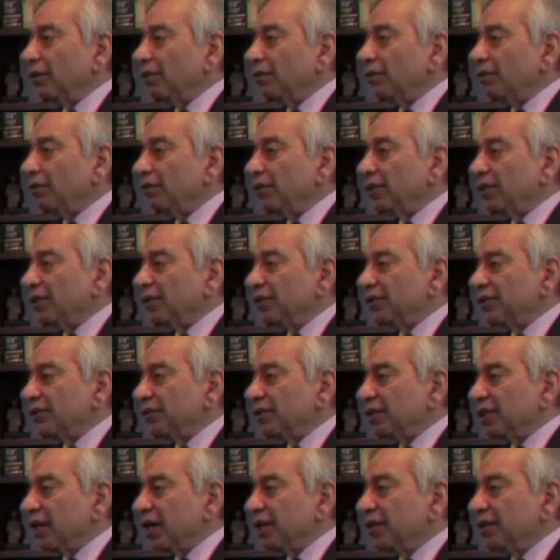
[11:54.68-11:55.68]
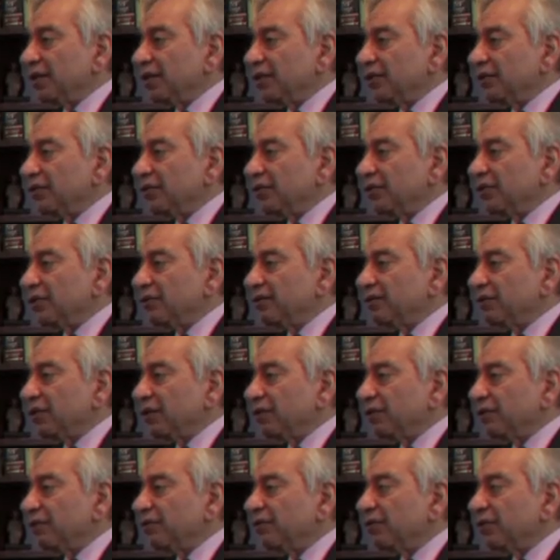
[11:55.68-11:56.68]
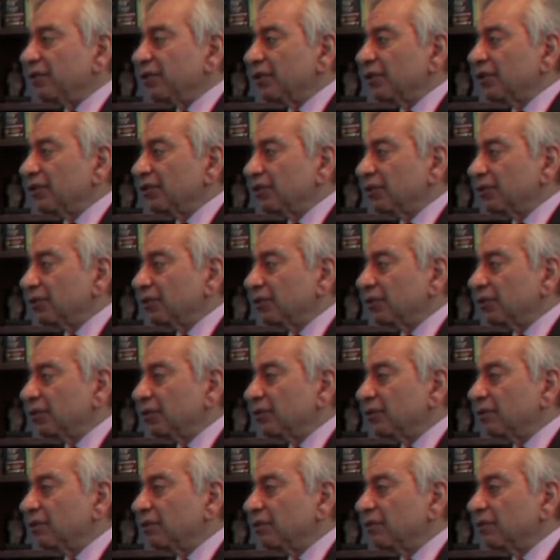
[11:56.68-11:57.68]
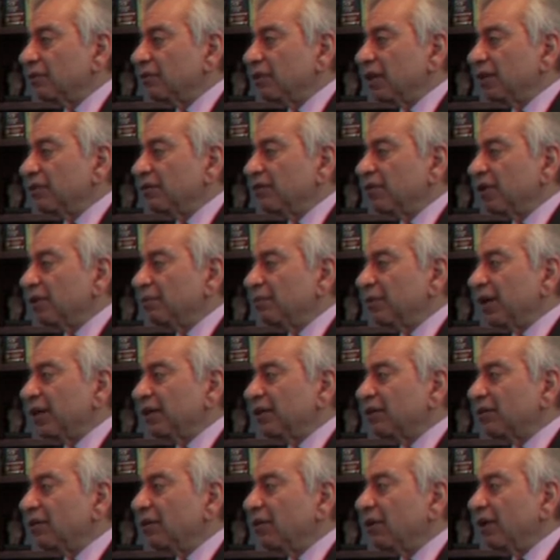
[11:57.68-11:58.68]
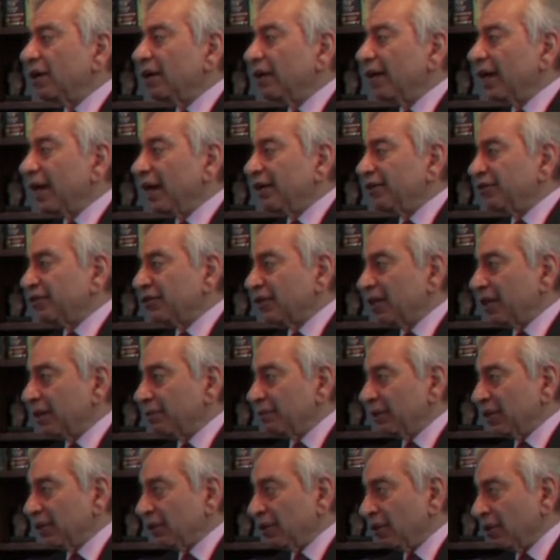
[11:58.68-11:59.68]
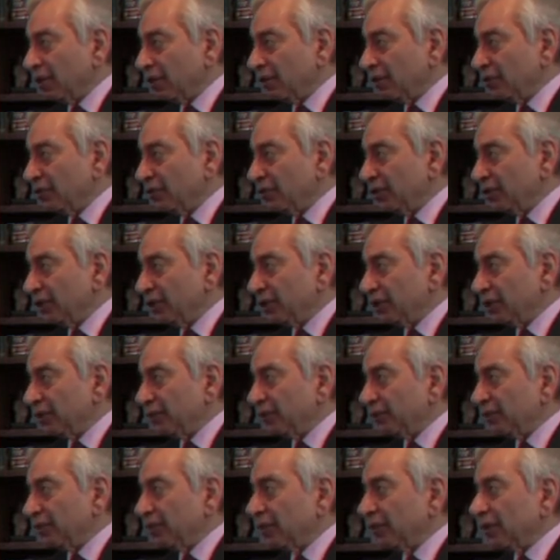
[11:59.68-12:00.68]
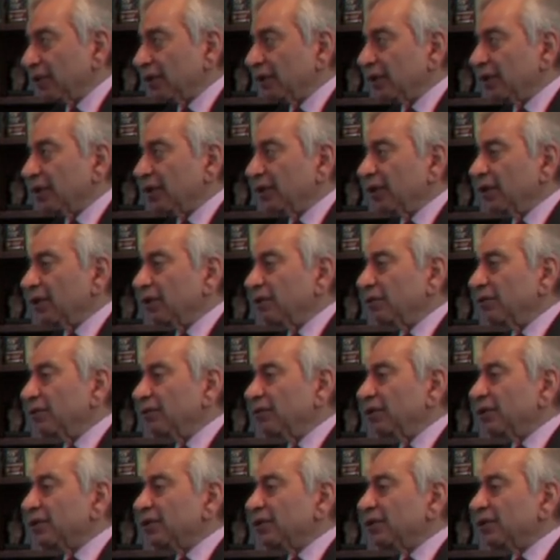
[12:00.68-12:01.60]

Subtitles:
we started to shift our focus to what one might call landscape ecology. We